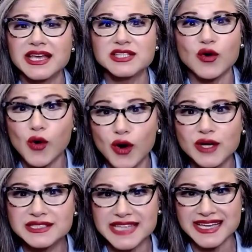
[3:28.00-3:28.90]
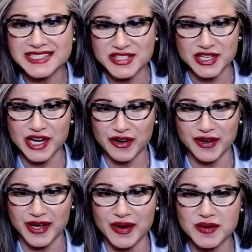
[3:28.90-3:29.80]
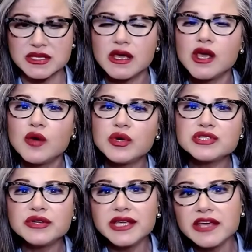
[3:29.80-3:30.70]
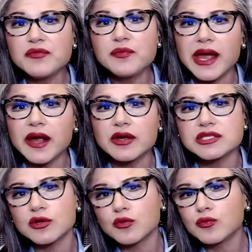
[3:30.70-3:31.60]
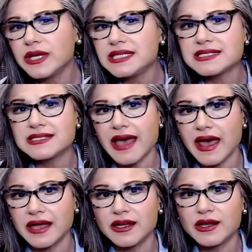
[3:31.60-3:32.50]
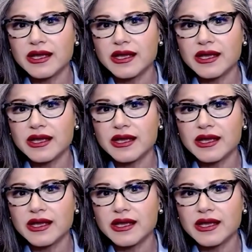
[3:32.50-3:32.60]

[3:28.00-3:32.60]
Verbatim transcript: kids all day scenarios, which will give parents a reset,